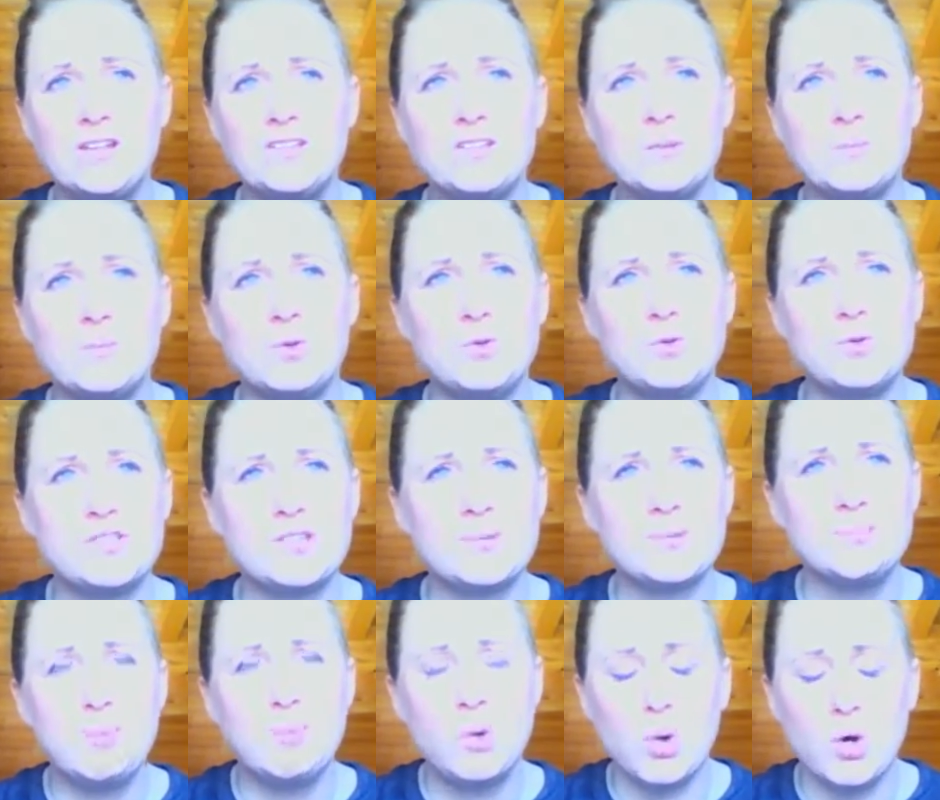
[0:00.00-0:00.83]
I need someone
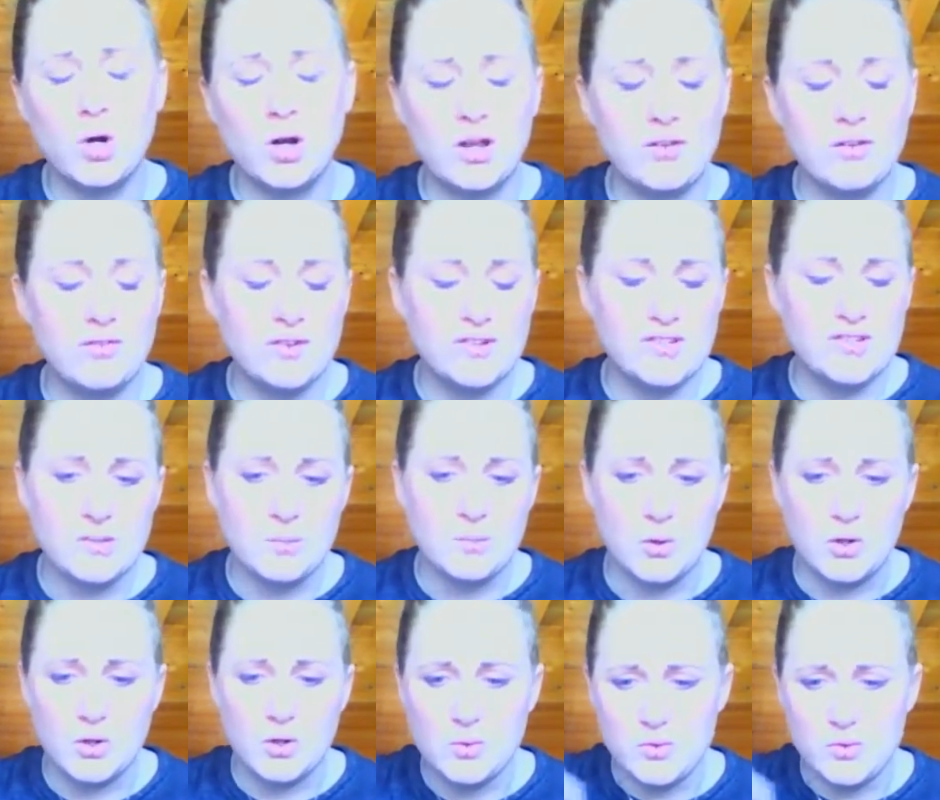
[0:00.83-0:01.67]
who's supportive,
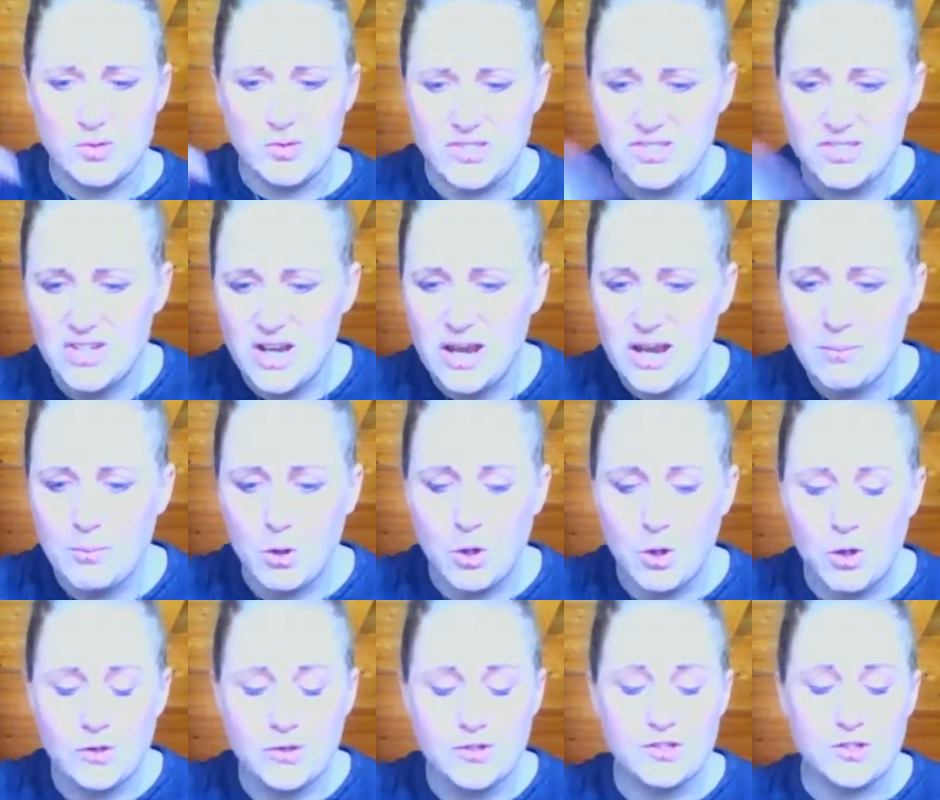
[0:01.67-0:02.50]
someone who's
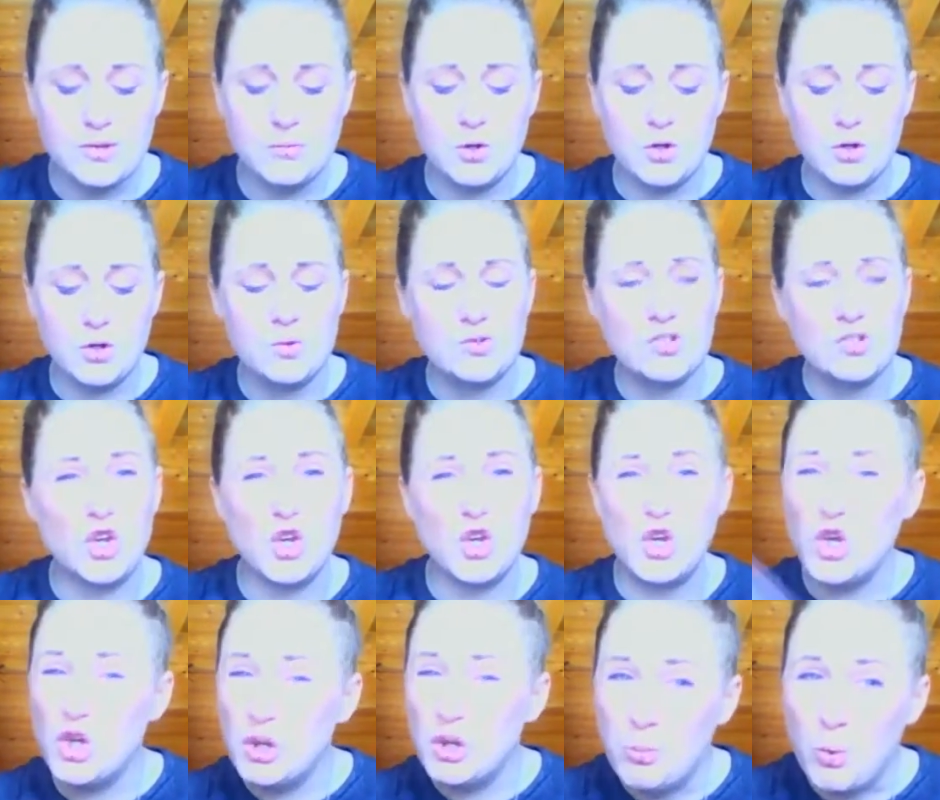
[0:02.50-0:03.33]
stable, someone
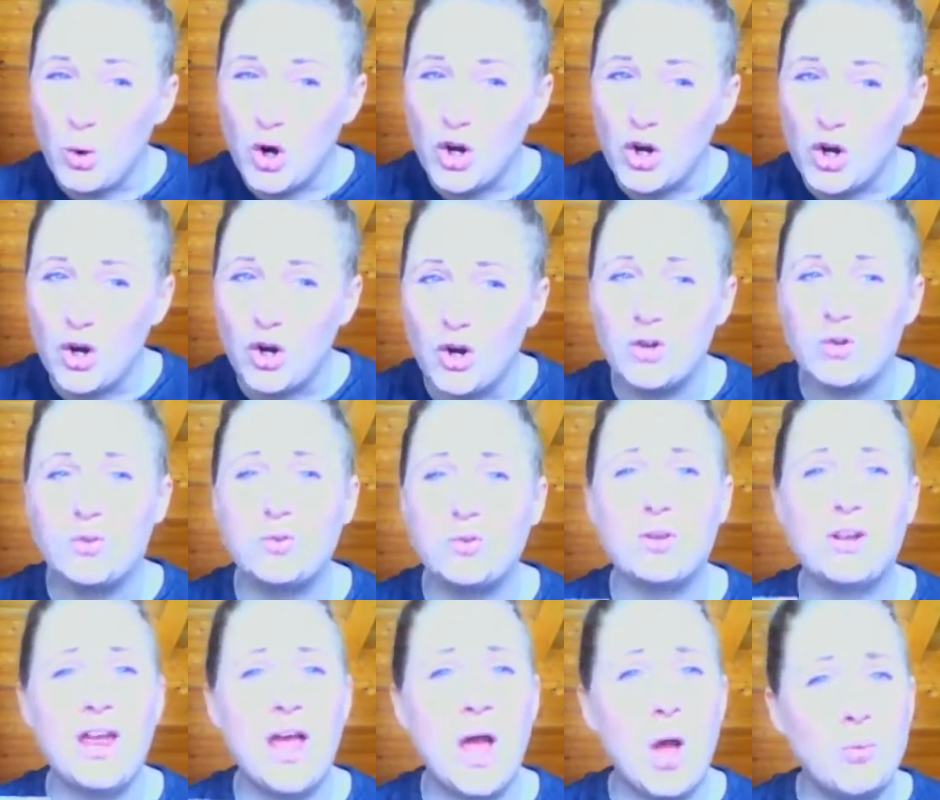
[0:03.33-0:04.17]
who's a good worker
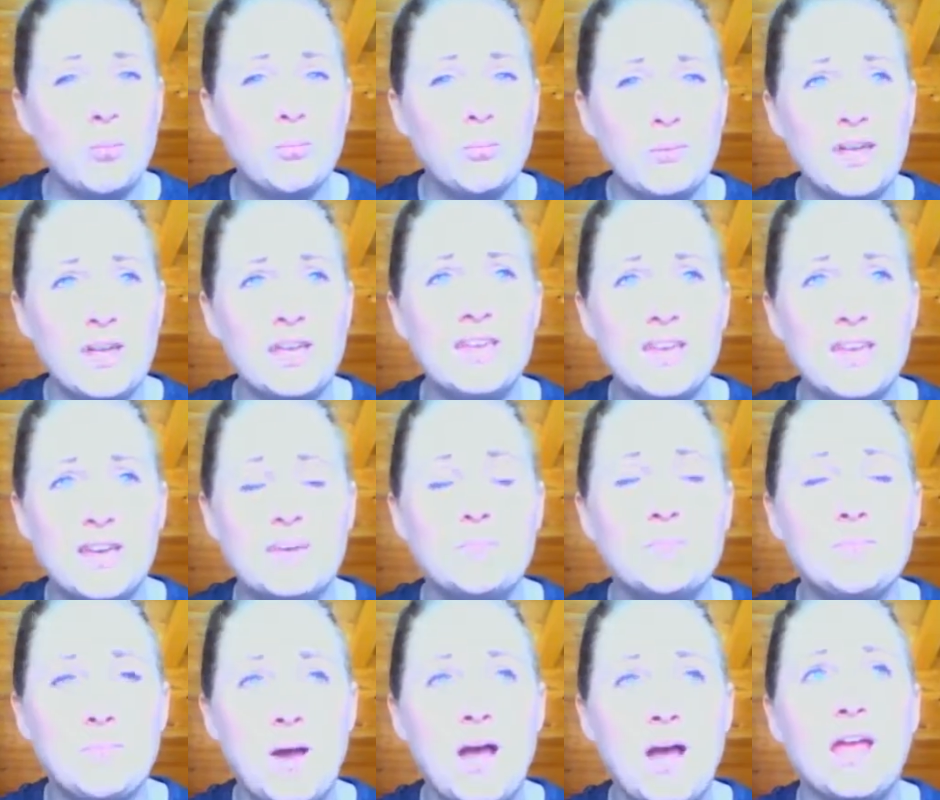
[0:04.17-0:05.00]
and who can help me
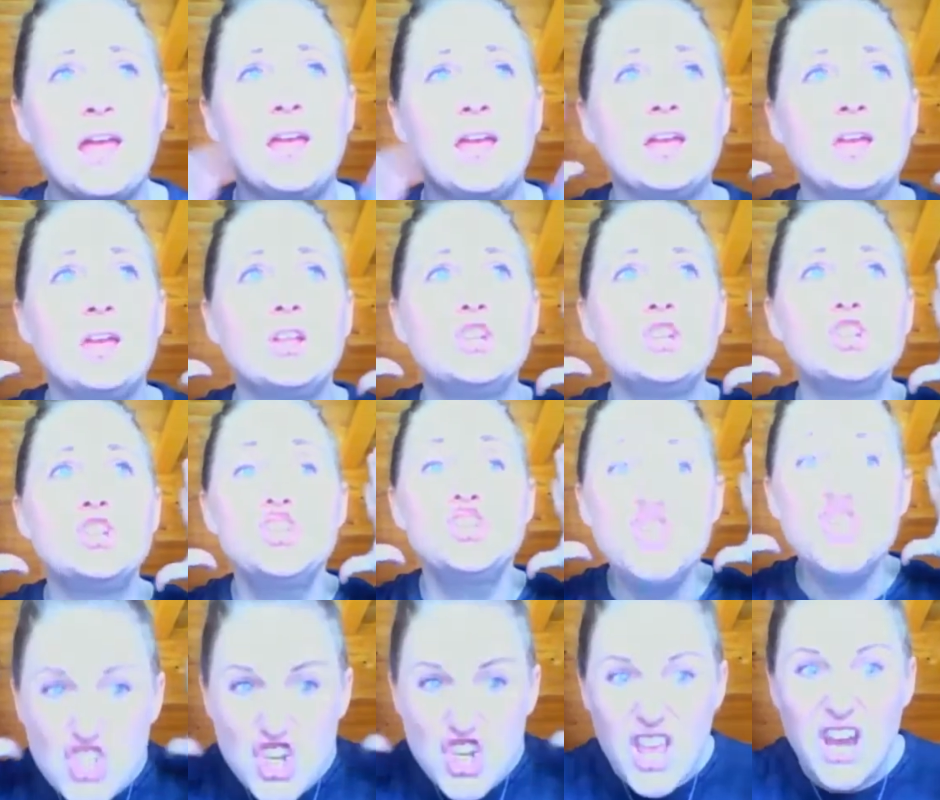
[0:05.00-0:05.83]
get my
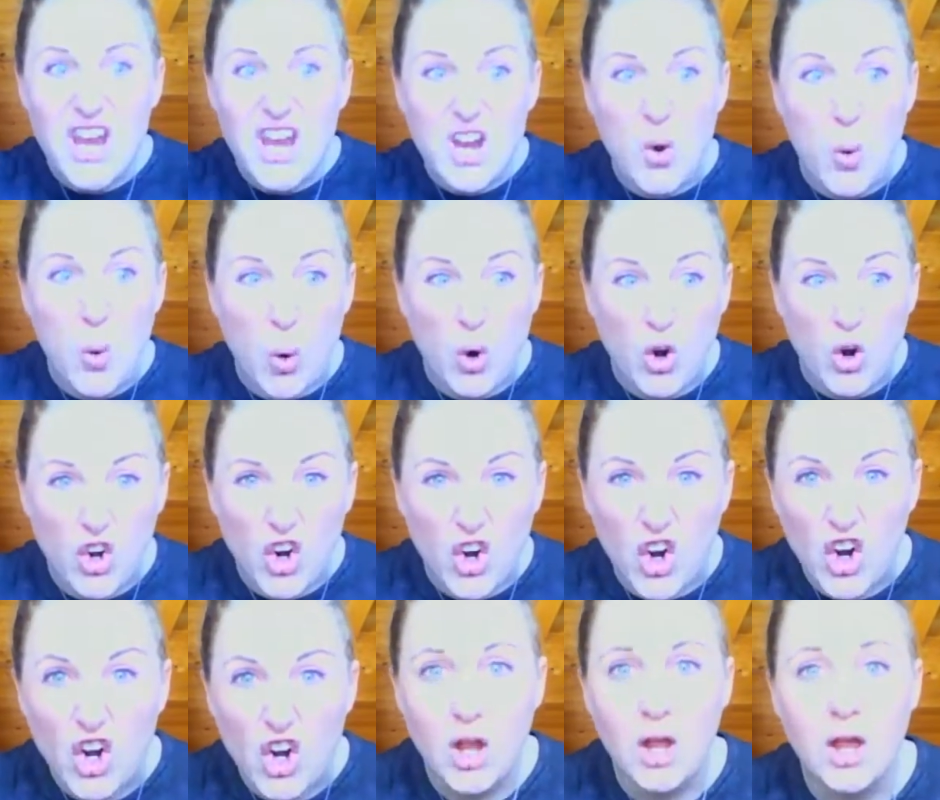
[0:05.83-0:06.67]
shit in
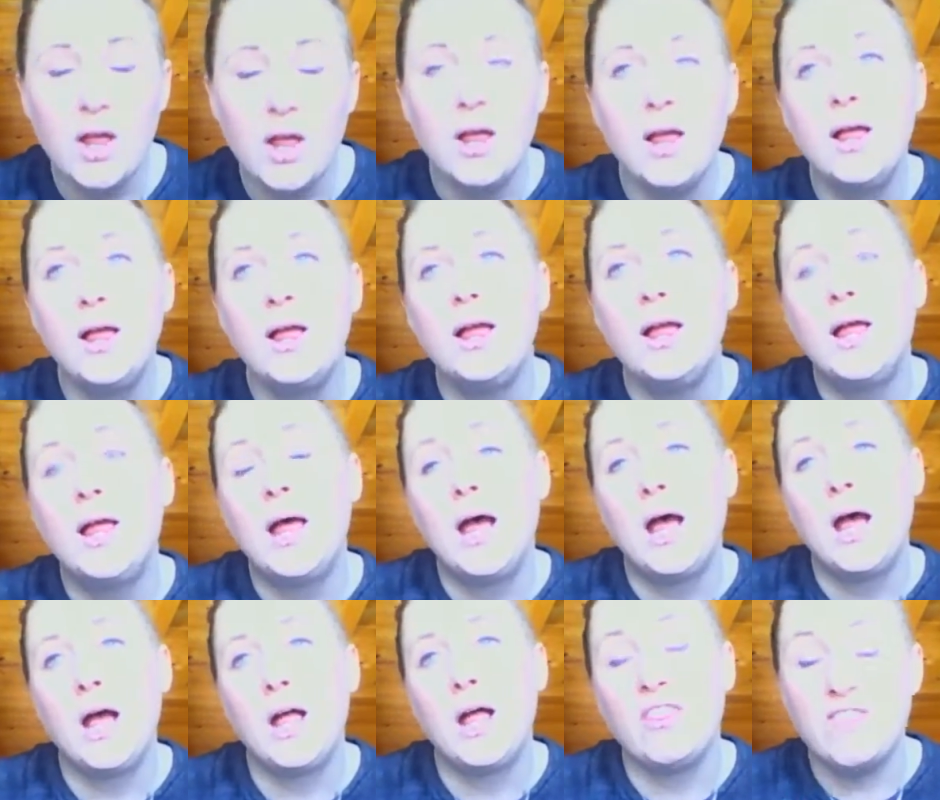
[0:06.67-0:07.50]

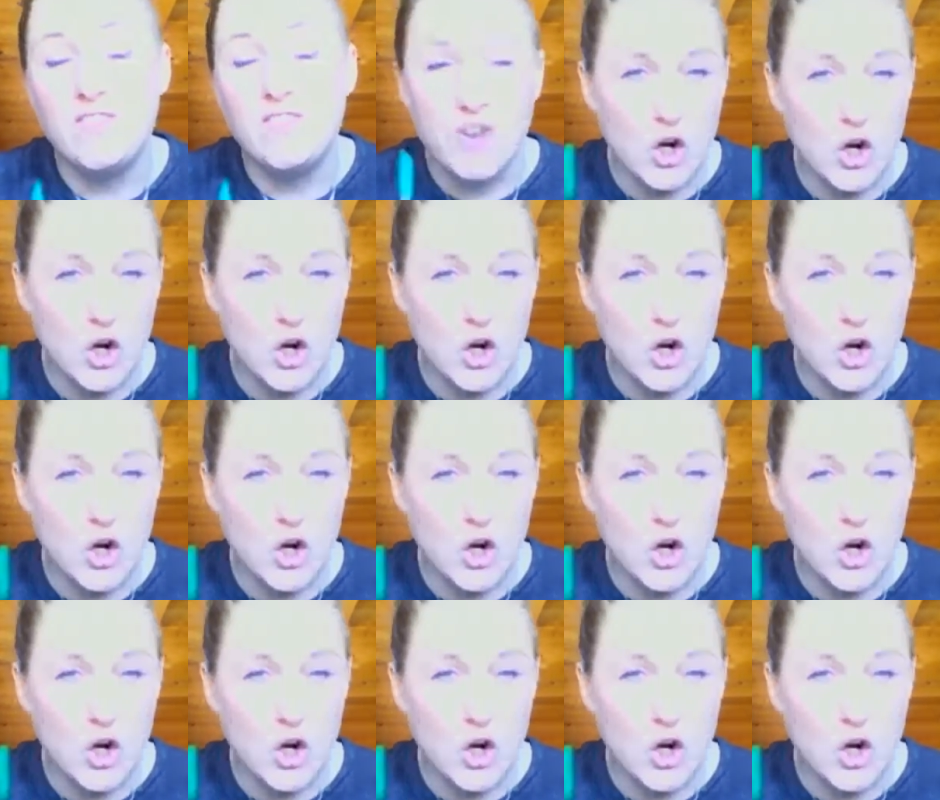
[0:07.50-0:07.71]
order.